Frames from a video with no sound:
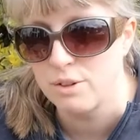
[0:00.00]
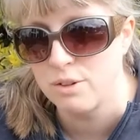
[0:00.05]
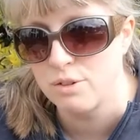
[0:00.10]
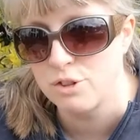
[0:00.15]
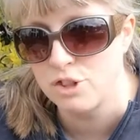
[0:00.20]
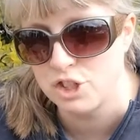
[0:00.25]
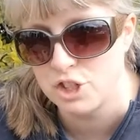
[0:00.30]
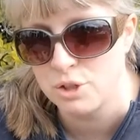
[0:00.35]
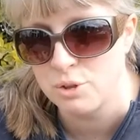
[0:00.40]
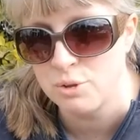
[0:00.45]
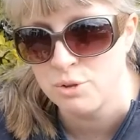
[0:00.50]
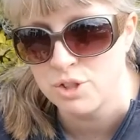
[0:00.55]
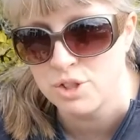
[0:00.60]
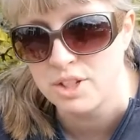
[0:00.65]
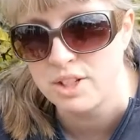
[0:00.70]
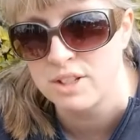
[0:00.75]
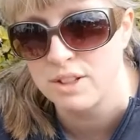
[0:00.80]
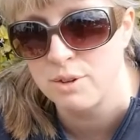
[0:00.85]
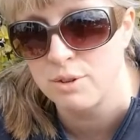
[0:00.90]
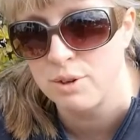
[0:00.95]
shoot
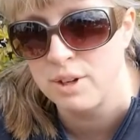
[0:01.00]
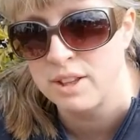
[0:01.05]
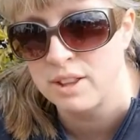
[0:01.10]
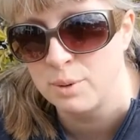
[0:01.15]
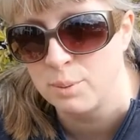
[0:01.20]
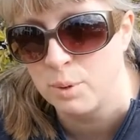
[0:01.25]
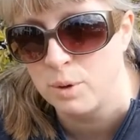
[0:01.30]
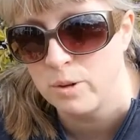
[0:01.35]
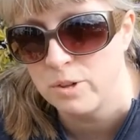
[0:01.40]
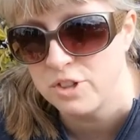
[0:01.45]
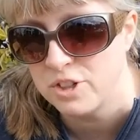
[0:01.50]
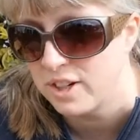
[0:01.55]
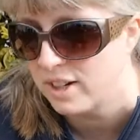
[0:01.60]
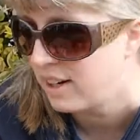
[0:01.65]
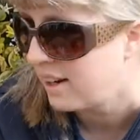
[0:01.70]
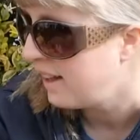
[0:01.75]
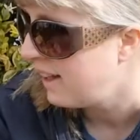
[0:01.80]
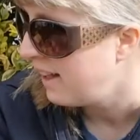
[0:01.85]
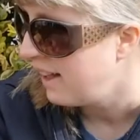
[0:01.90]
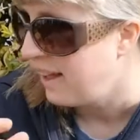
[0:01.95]
in the water,
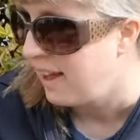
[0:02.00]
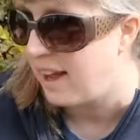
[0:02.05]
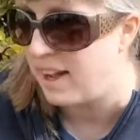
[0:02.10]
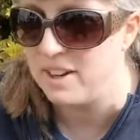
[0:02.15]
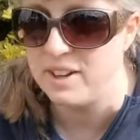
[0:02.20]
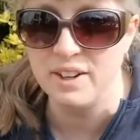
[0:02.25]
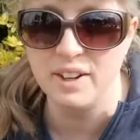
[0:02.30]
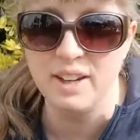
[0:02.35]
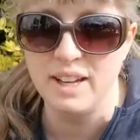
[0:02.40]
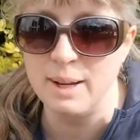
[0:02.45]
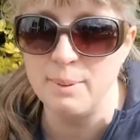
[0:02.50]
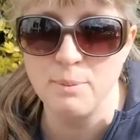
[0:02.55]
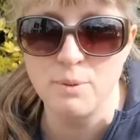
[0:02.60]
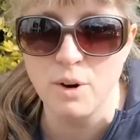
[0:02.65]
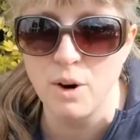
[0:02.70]
and you can keep